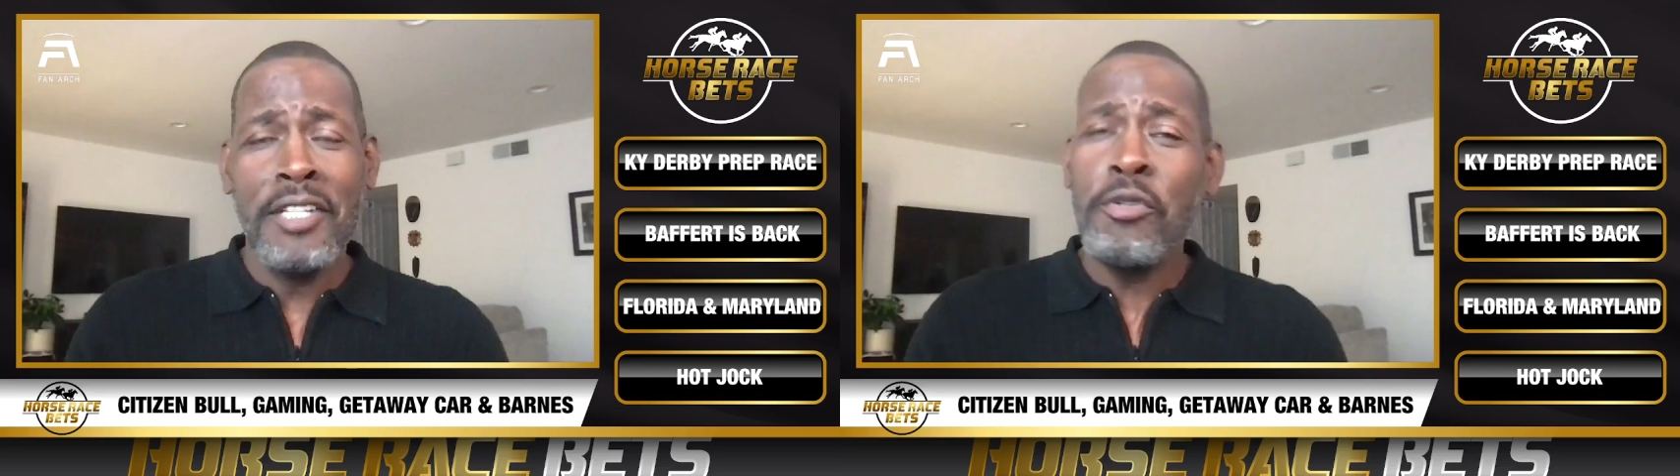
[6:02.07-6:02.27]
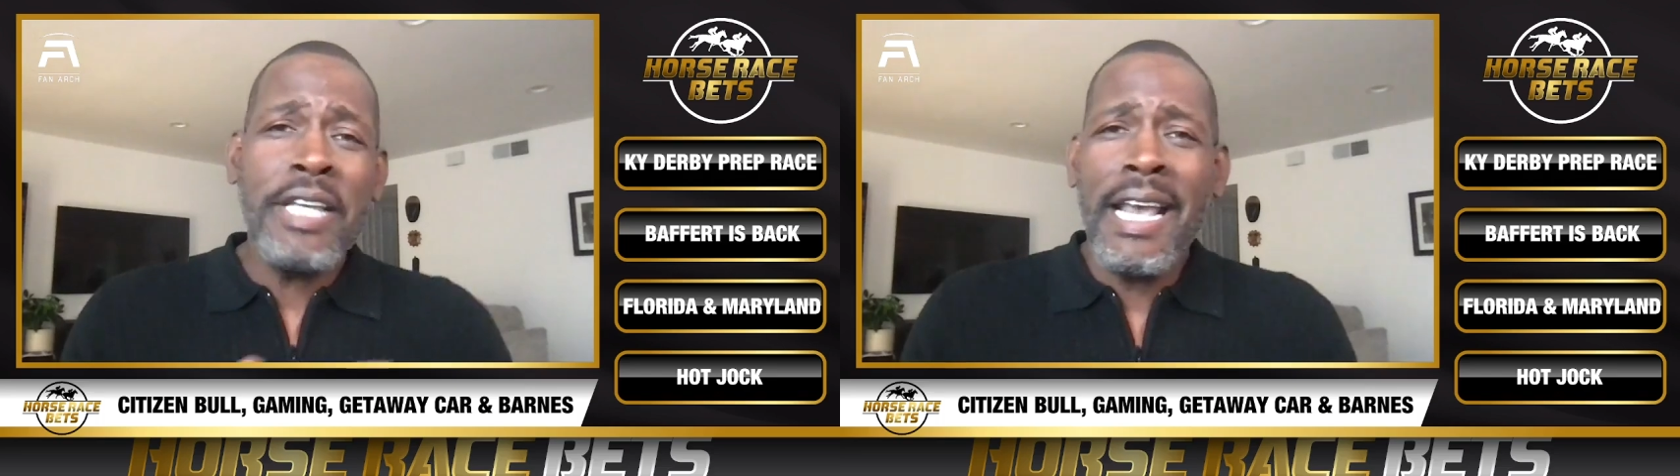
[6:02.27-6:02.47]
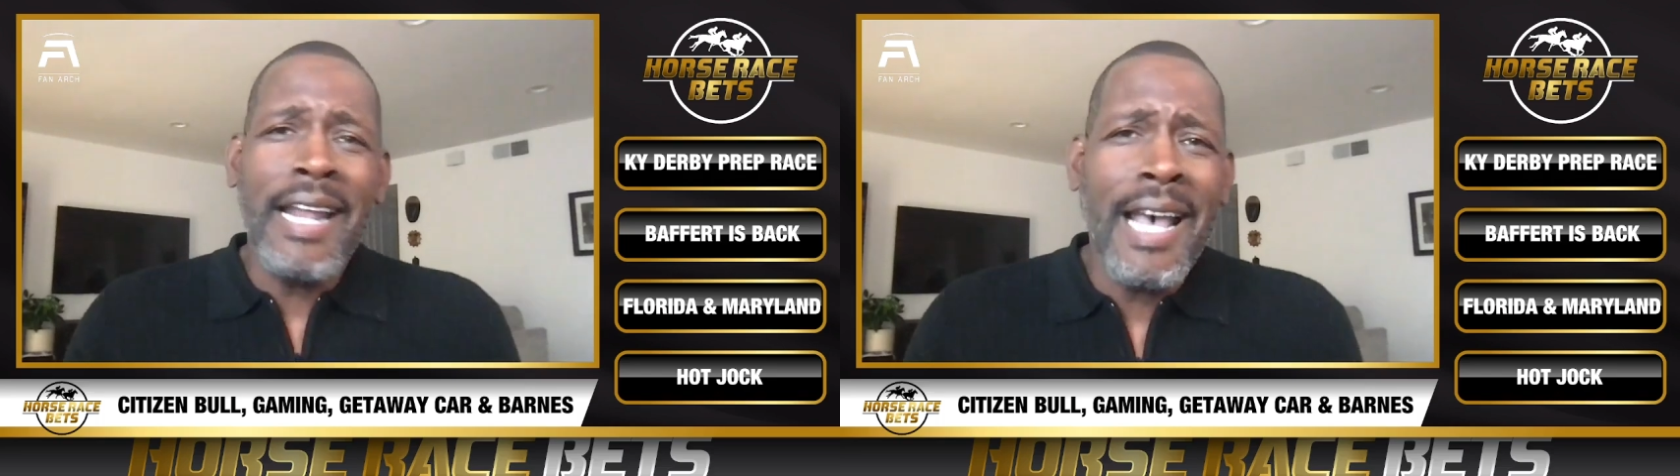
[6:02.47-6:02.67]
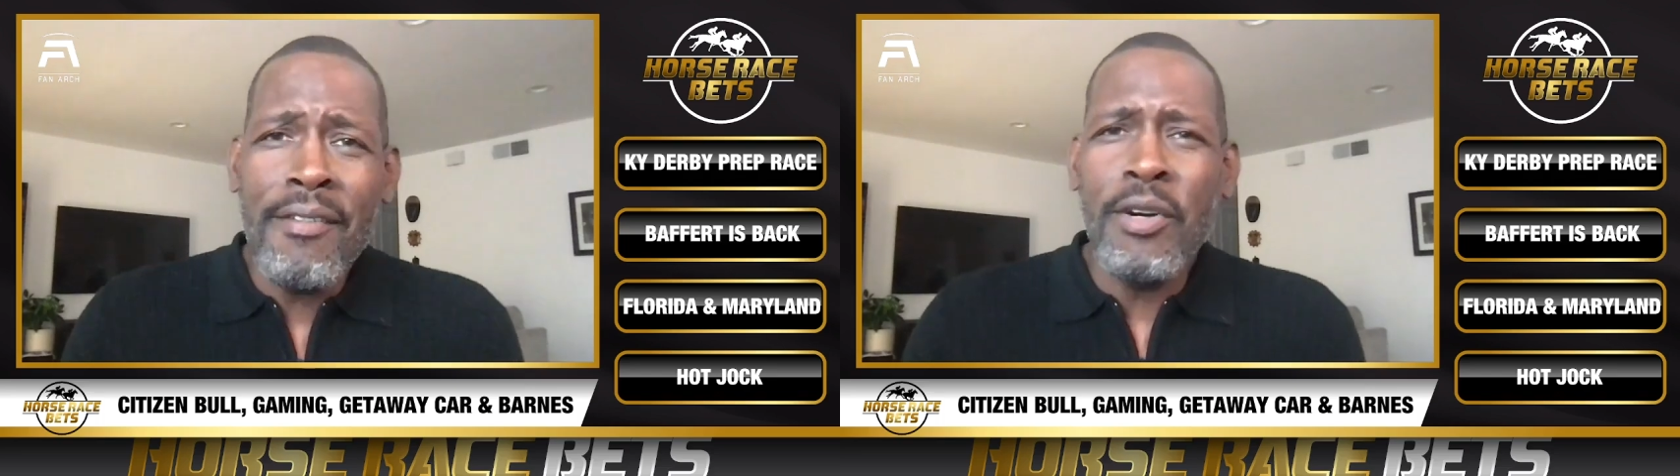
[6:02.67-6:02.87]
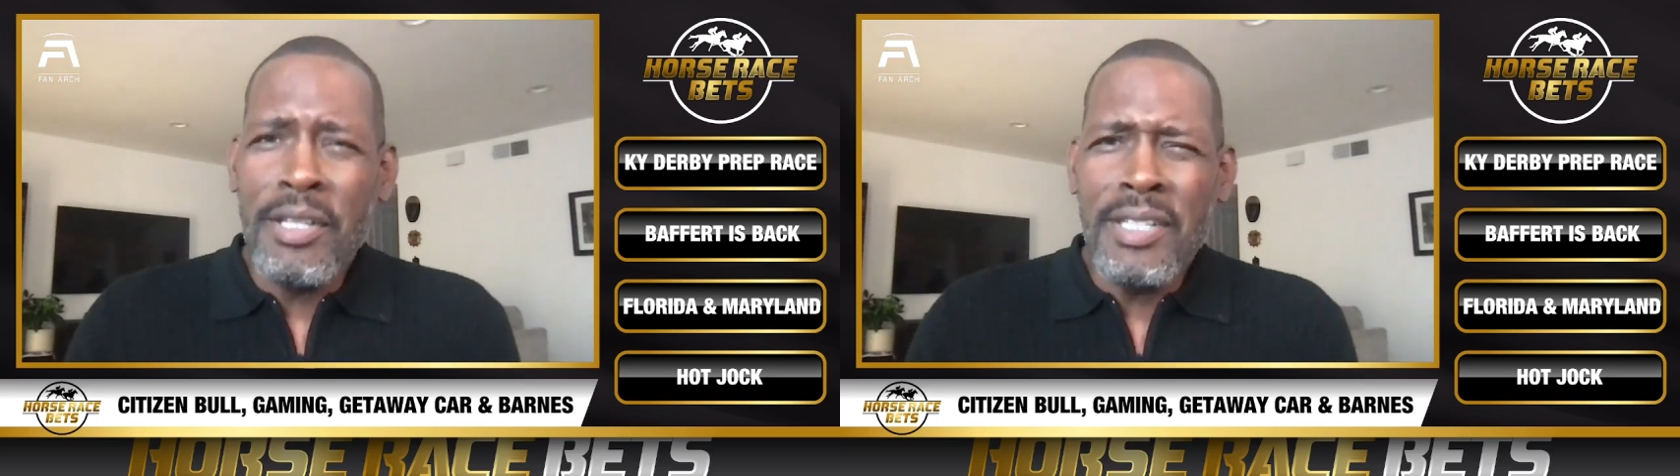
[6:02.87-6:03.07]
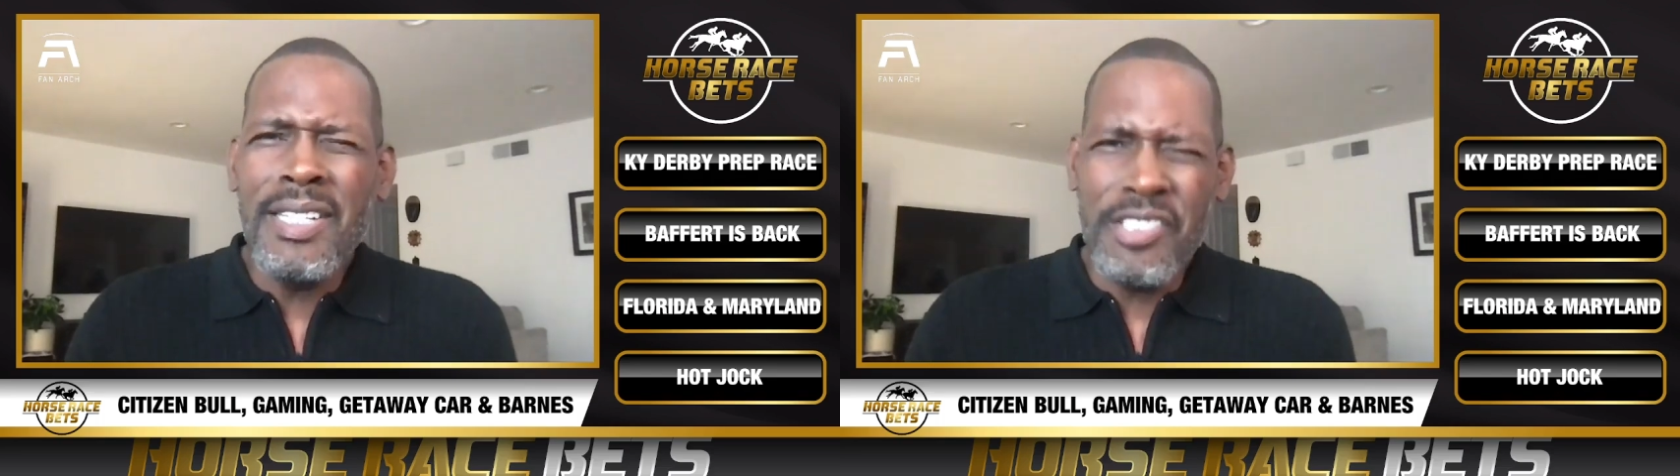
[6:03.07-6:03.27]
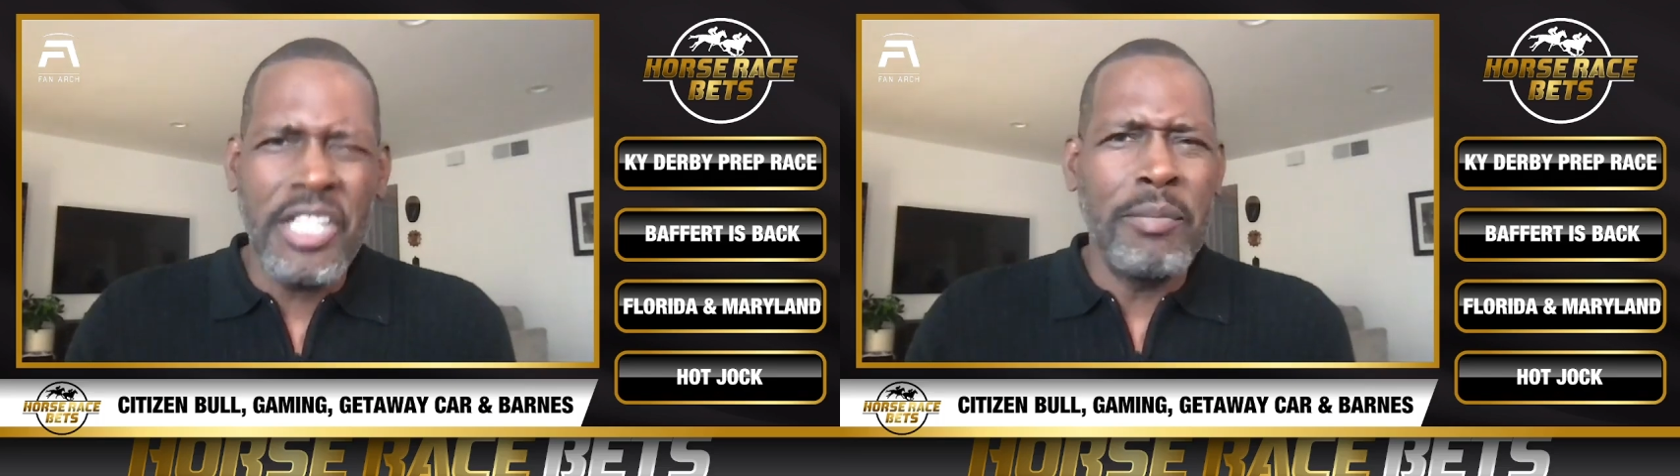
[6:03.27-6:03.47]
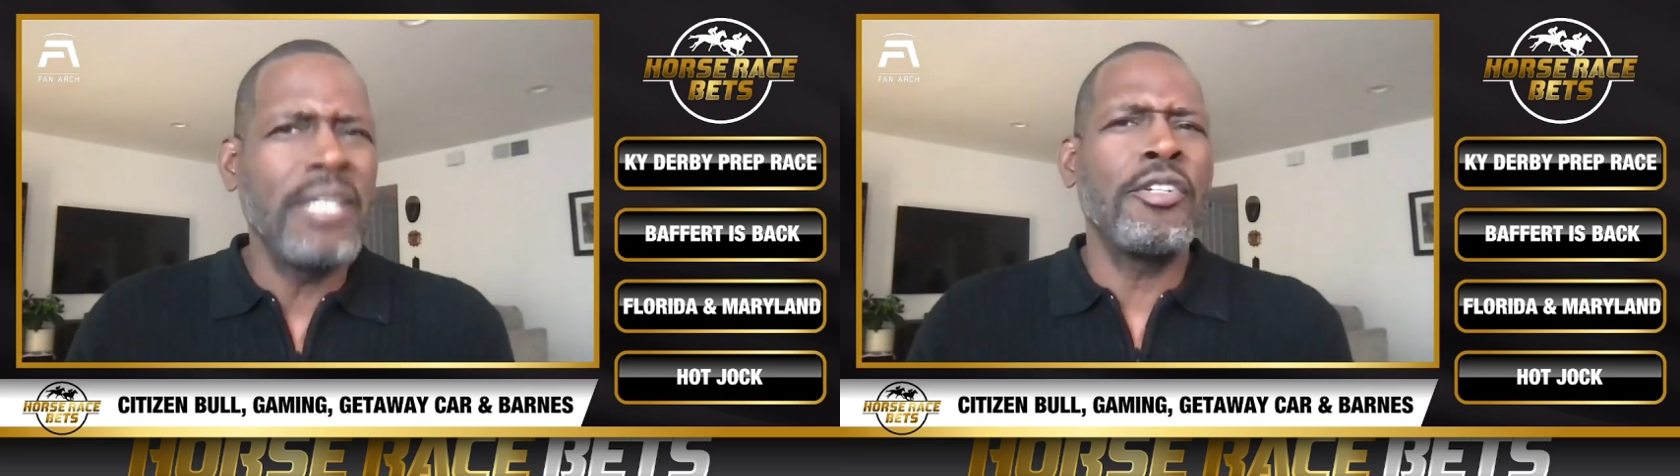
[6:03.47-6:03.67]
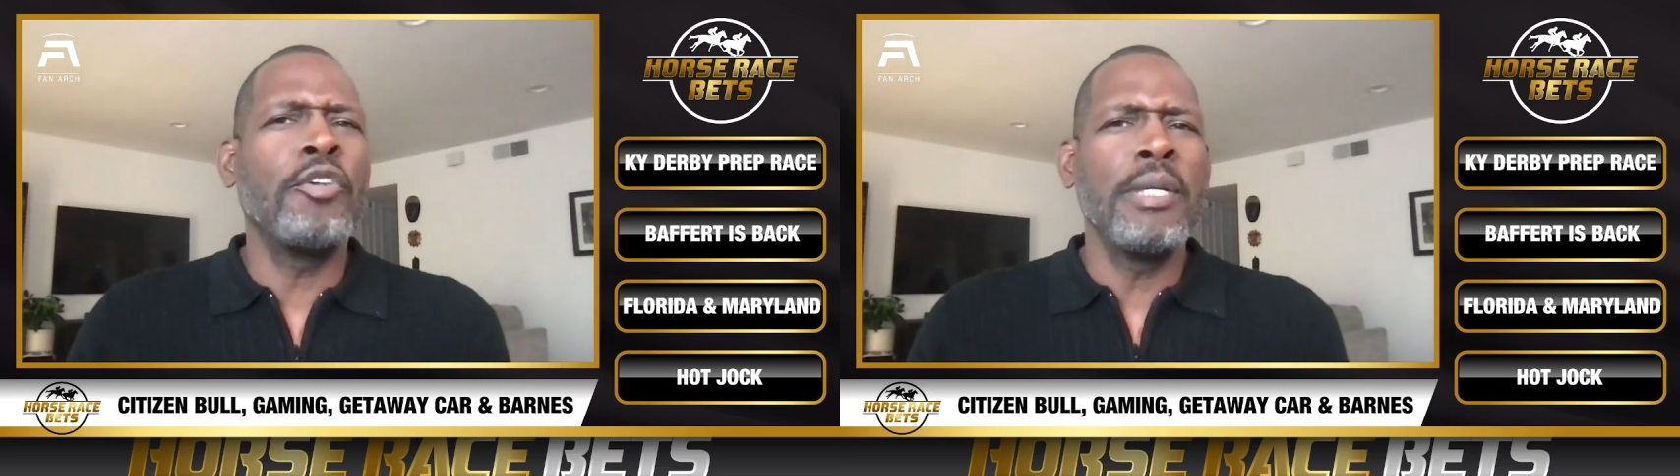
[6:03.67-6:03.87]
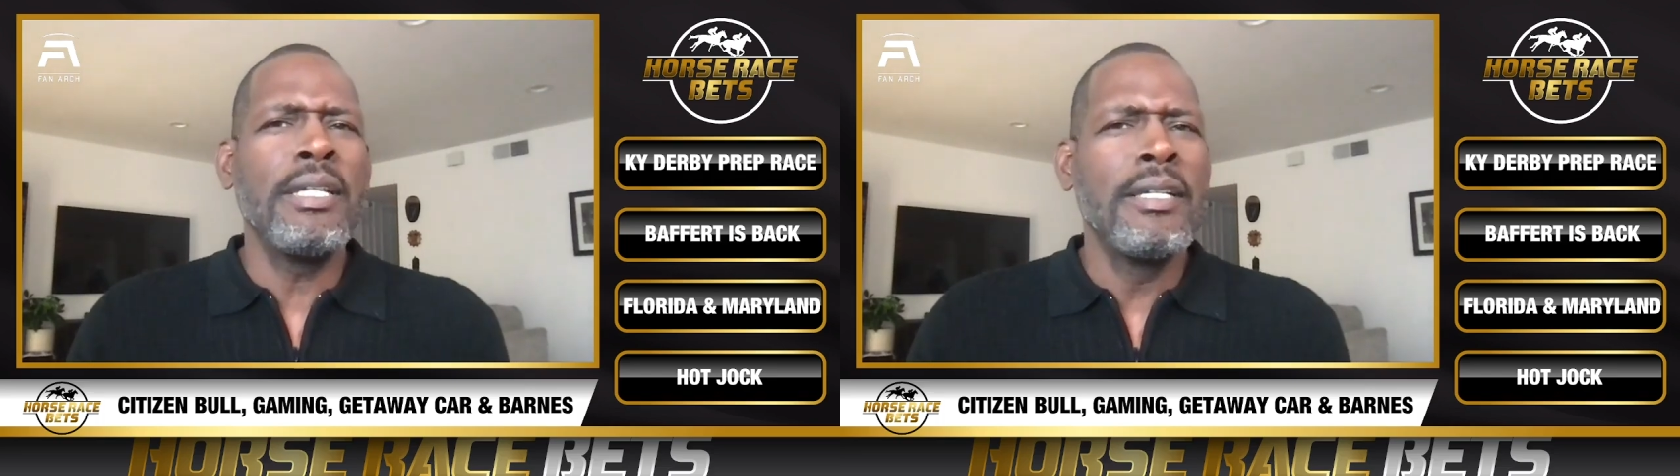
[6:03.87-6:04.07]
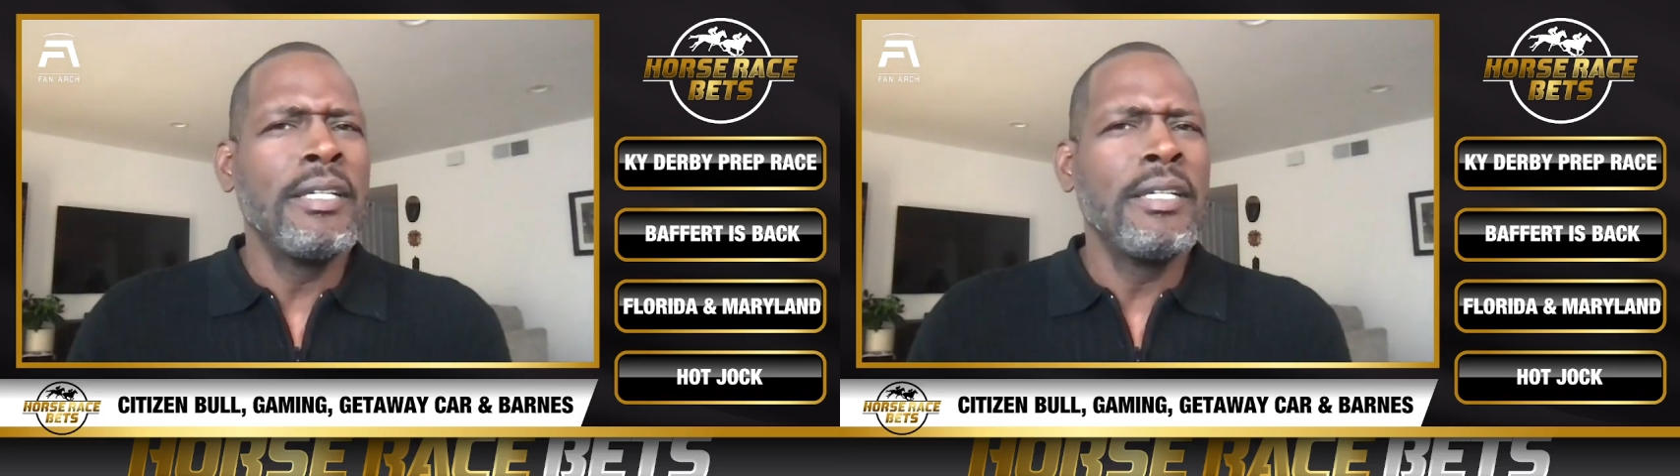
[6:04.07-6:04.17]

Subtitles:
You can't have a legitimate Derby